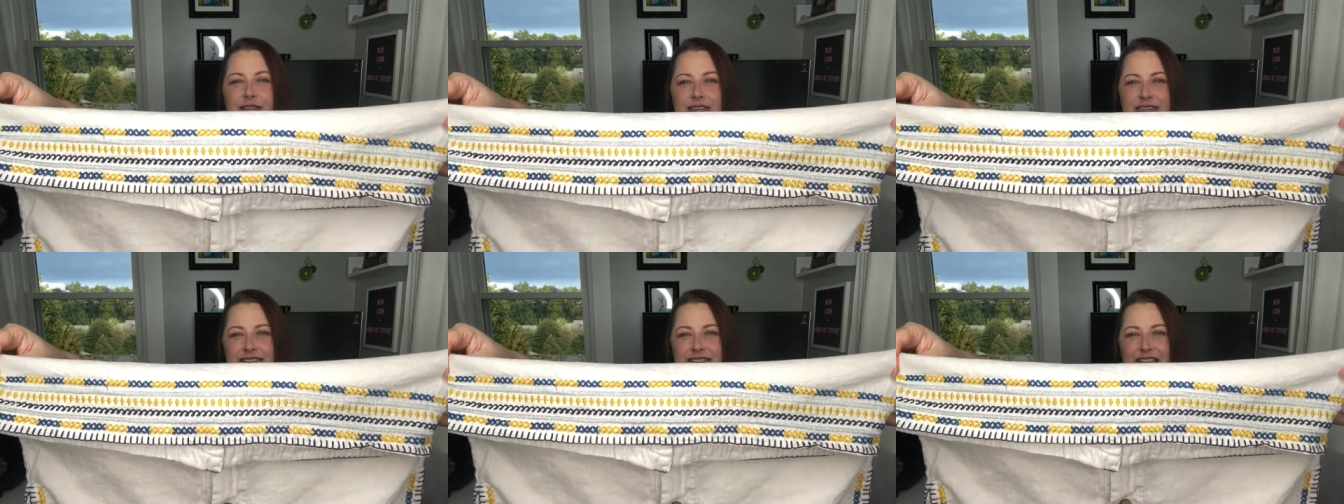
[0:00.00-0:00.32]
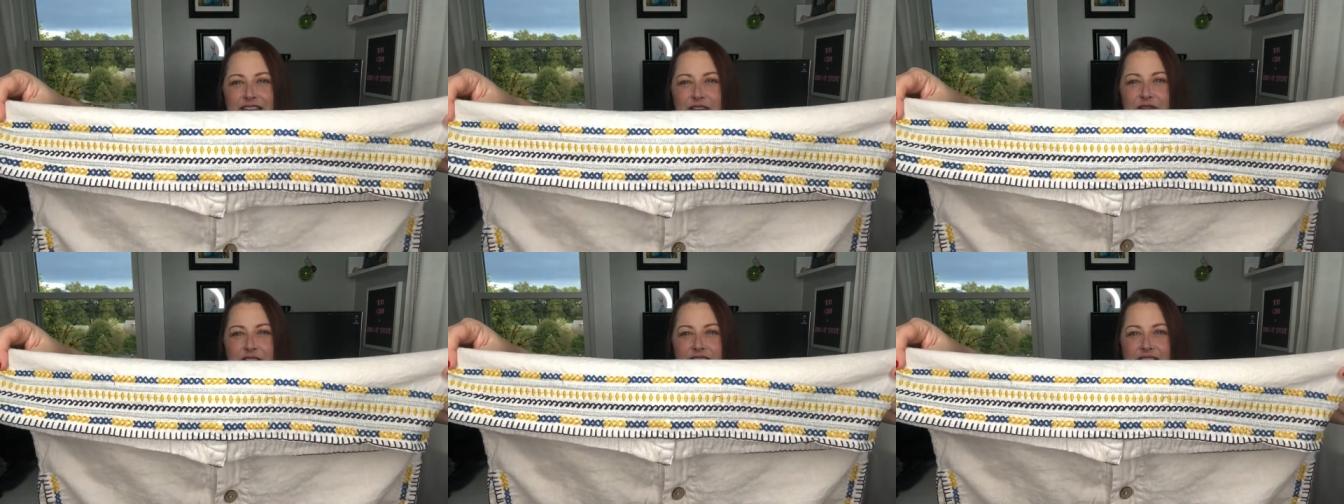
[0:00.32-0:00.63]

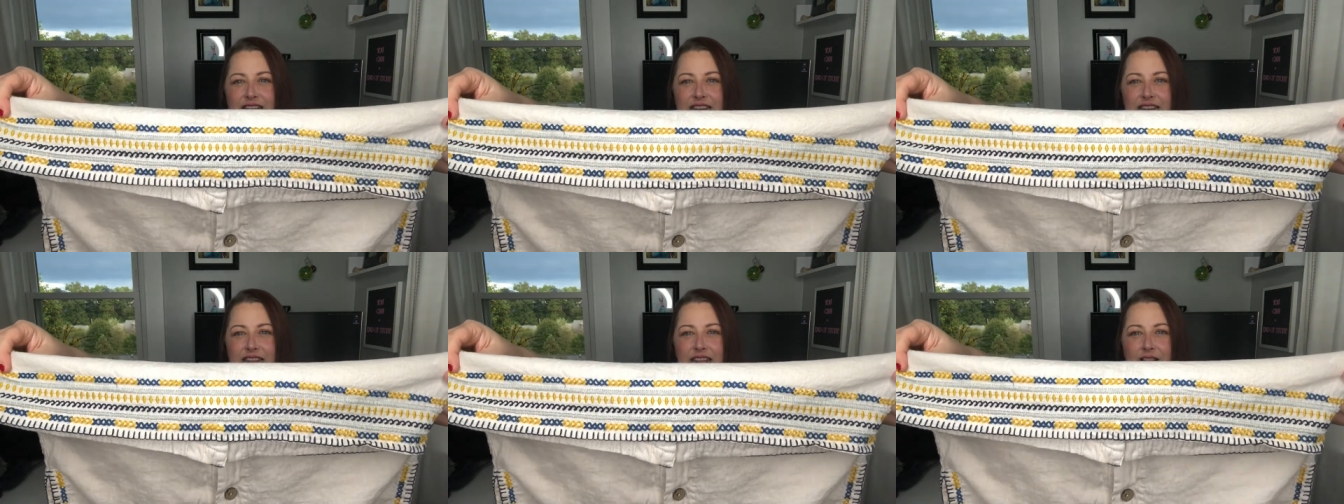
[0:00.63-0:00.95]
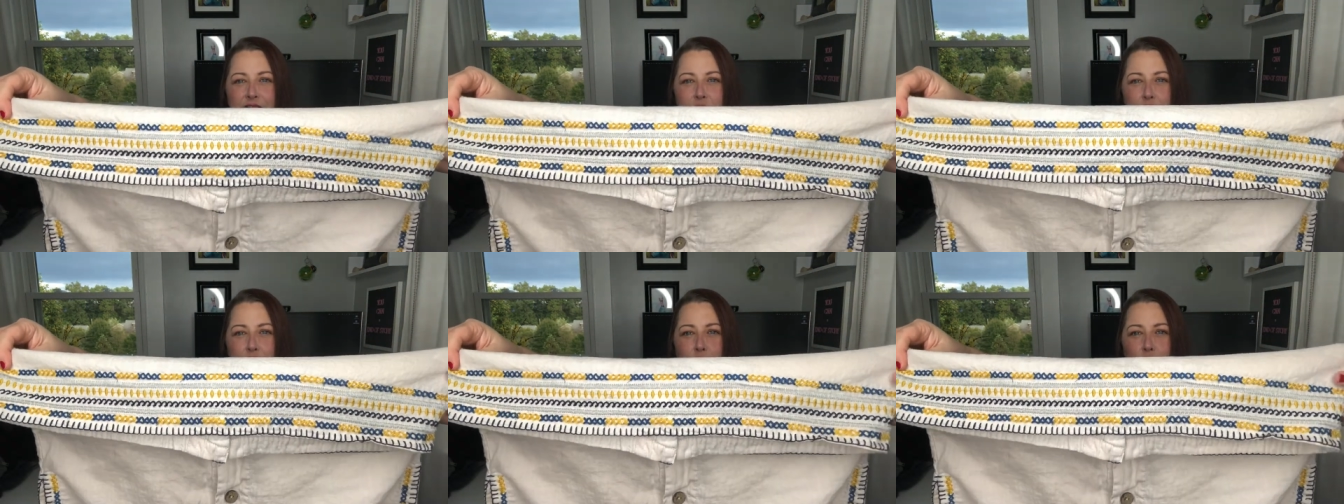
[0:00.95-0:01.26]
navy and
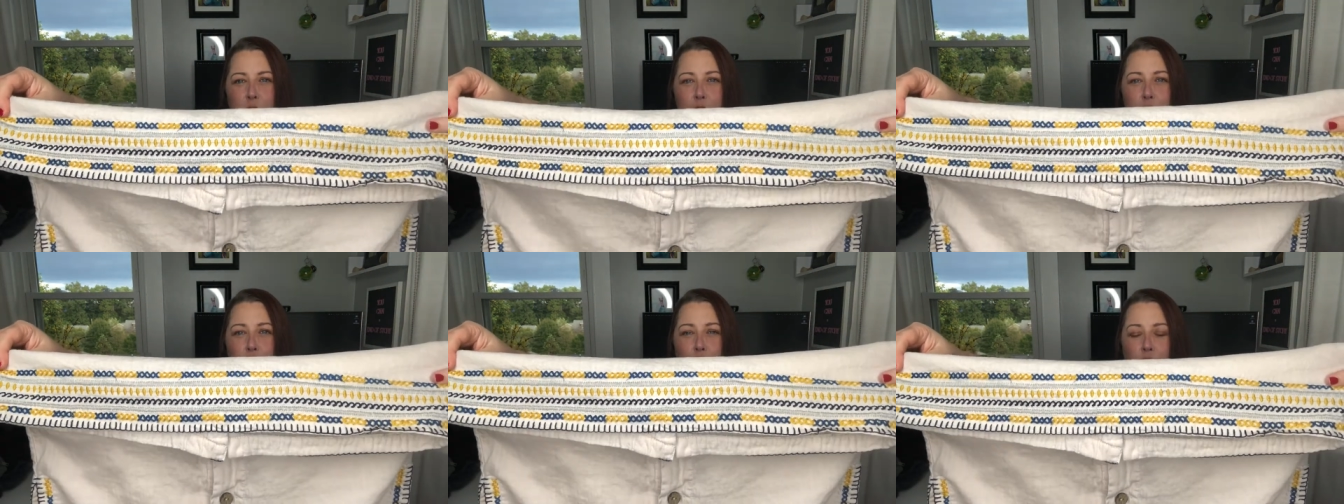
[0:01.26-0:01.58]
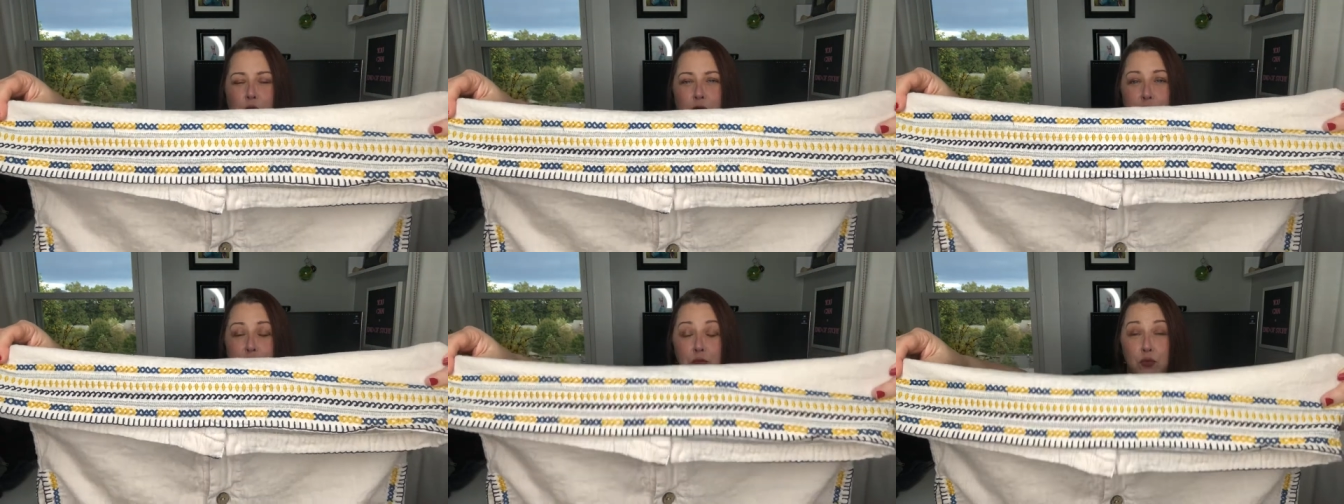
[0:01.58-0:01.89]
yellow
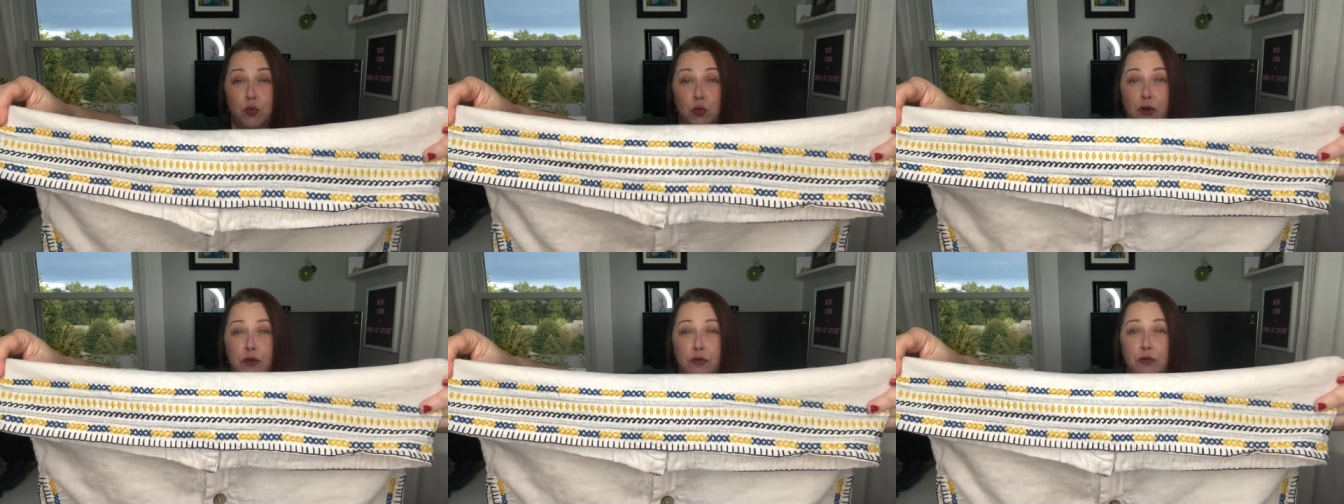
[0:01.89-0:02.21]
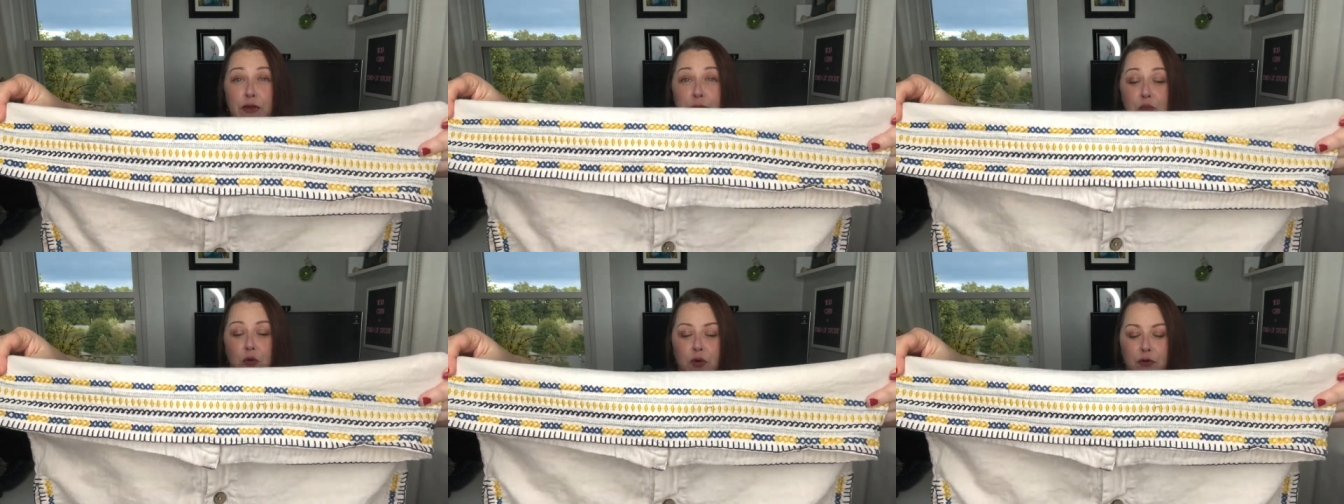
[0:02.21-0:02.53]

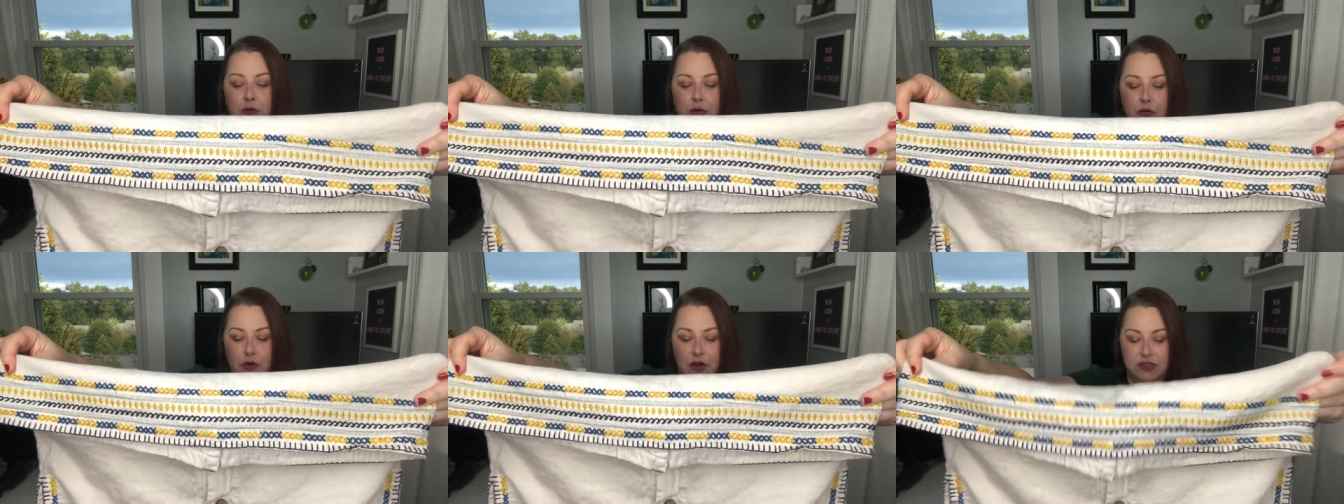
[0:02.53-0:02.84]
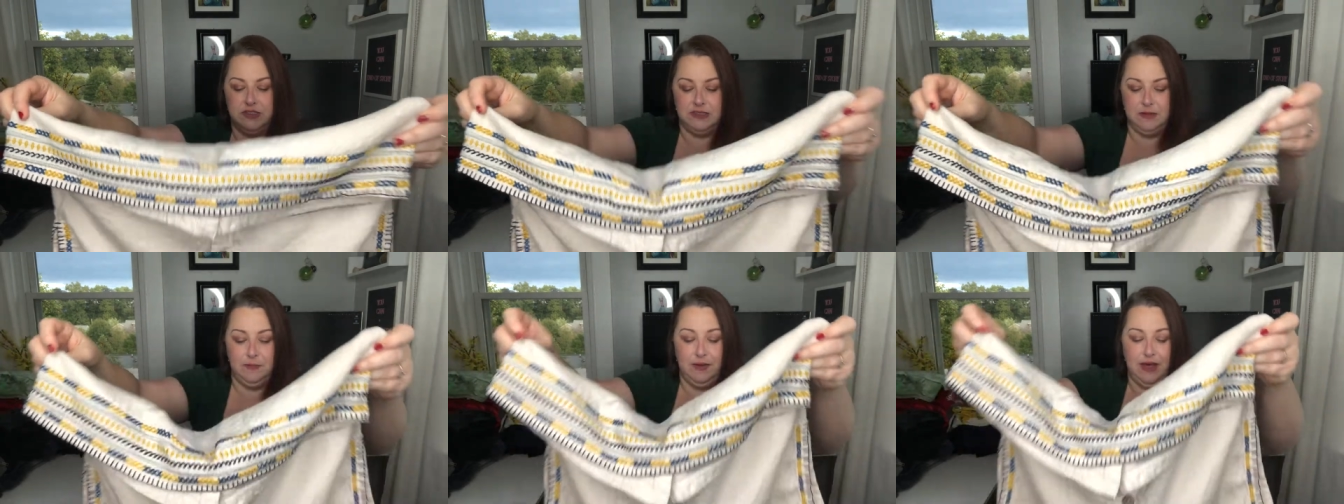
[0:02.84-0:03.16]
embroidery border
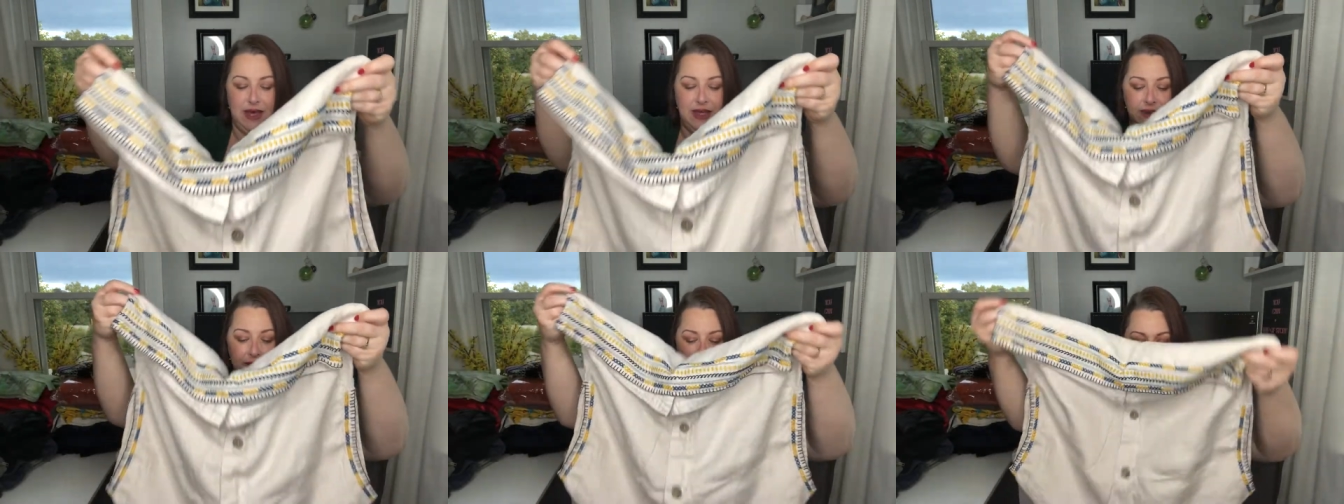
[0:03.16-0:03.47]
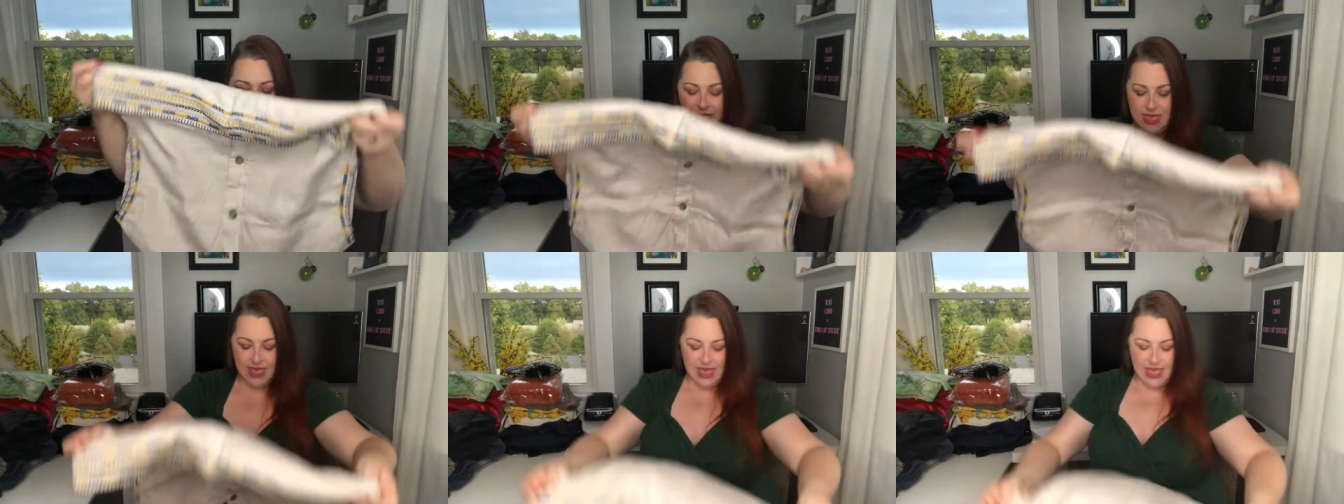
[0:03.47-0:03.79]
across the bottom.